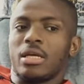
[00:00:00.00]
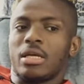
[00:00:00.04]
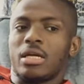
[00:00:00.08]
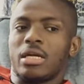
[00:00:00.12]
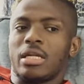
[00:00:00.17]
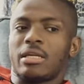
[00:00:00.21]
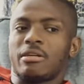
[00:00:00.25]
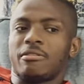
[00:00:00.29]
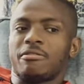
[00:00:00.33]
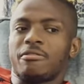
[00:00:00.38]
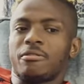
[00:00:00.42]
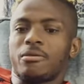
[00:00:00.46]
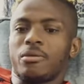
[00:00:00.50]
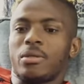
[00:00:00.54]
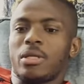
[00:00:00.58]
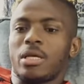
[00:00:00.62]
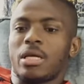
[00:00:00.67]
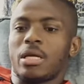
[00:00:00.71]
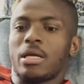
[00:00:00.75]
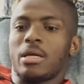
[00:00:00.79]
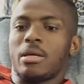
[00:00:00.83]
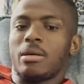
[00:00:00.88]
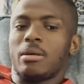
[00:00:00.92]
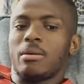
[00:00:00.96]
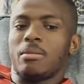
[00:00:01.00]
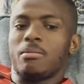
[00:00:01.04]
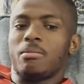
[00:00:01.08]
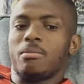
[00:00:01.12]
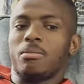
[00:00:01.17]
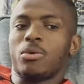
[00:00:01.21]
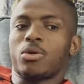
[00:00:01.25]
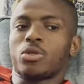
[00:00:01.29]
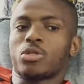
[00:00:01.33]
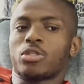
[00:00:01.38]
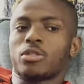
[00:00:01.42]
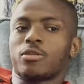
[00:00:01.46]
And I feel that
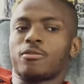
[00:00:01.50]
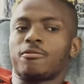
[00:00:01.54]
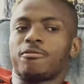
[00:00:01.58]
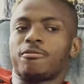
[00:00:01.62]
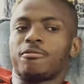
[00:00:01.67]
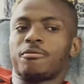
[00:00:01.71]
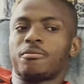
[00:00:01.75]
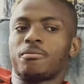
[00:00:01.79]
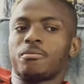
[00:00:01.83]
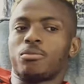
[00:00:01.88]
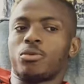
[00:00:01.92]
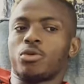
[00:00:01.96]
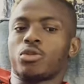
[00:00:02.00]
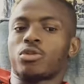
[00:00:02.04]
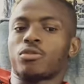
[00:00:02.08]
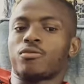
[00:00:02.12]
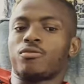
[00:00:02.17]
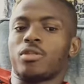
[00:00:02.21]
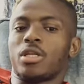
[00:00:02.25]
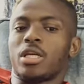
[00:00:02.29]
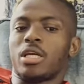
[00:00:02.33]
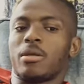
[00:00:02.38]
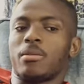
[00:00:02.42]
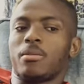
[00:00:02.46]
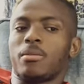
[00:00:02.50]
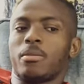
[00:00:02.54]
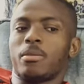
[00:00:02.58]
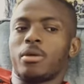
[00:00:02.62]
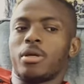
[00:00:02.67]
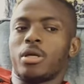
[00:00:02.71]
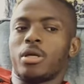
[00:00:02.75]
most of them